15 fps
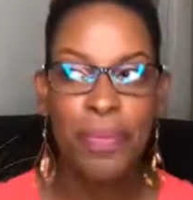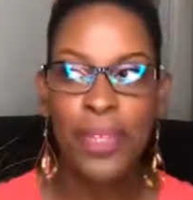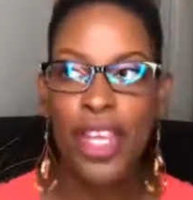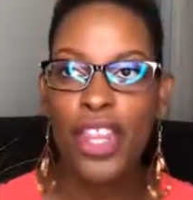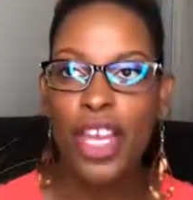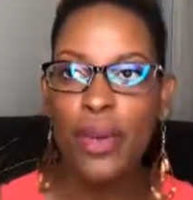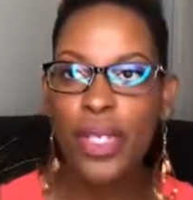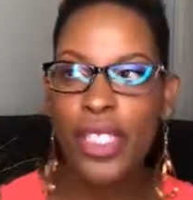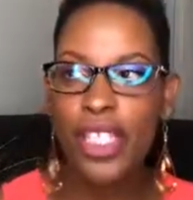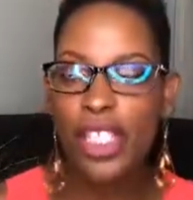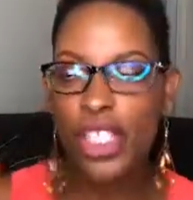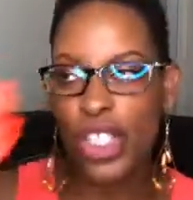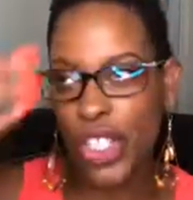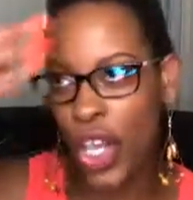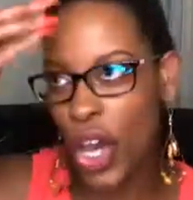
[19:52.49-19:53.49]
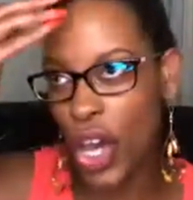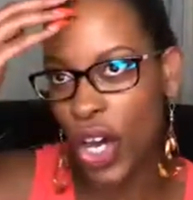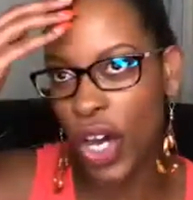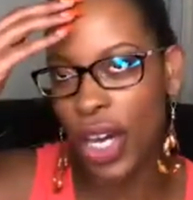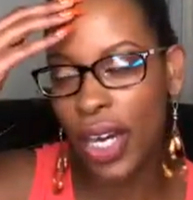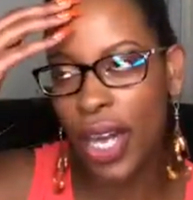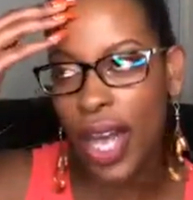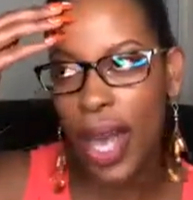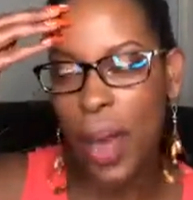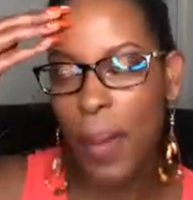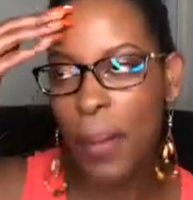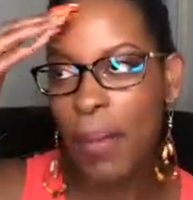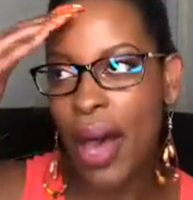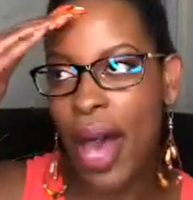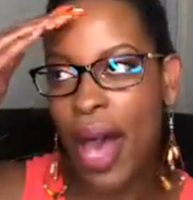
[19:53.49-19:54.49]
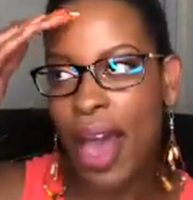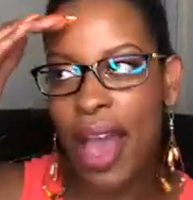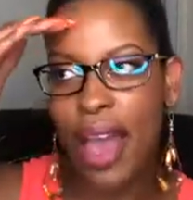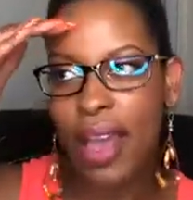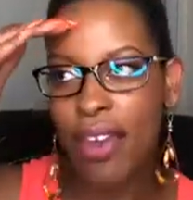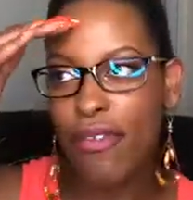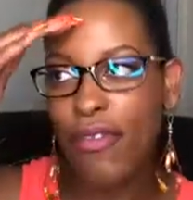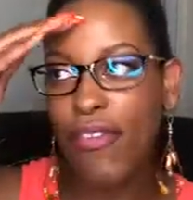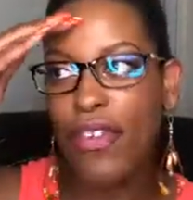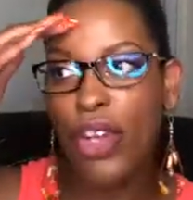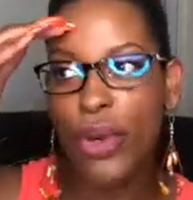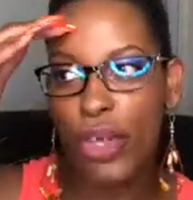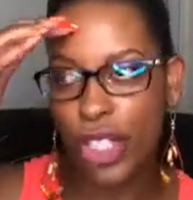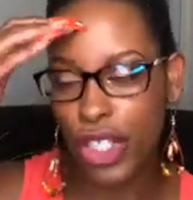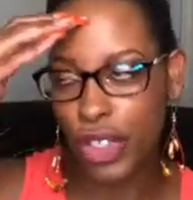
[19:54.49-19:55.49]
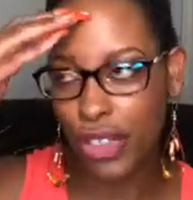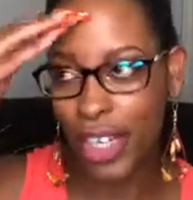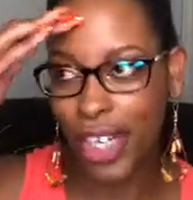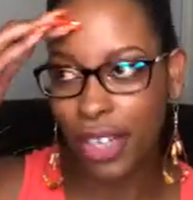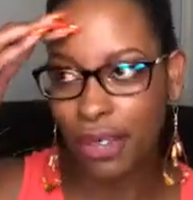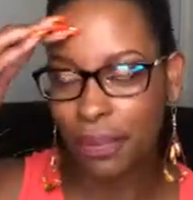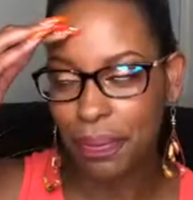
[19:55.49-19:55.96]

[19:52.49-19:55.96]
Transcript: There was this song by Tree.